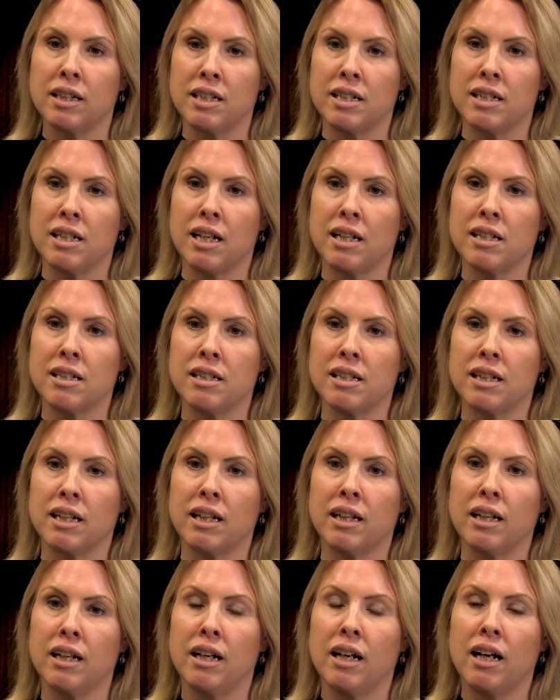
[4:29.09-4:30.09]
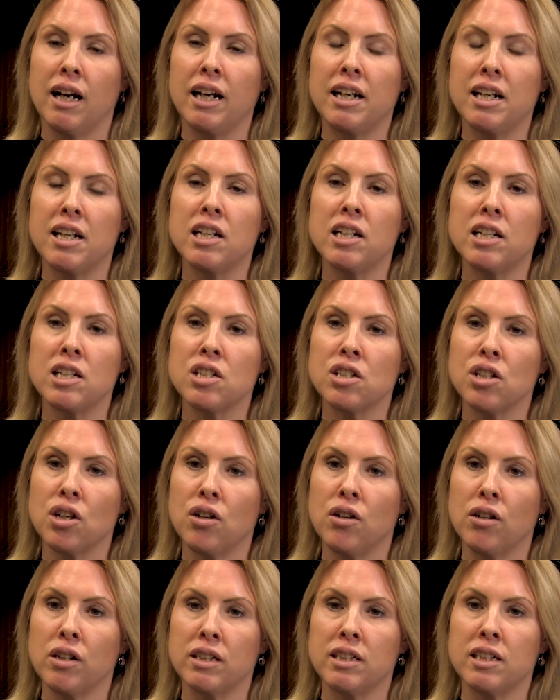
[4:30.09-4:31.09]
this testing and that it's
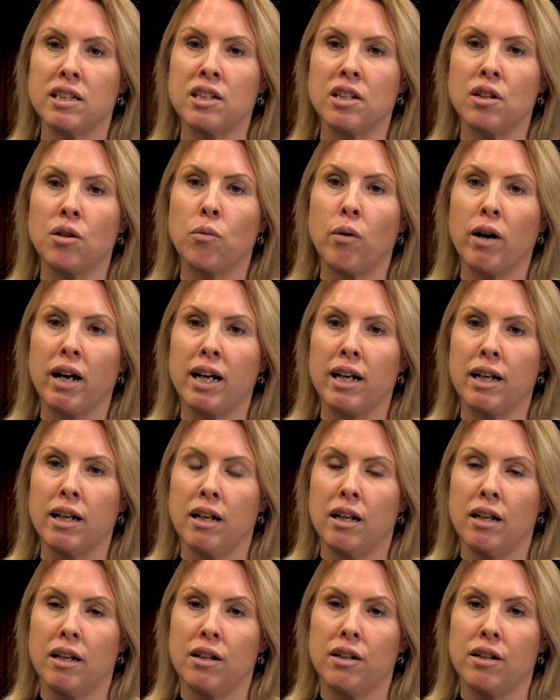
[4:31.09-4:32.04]
targeted in a way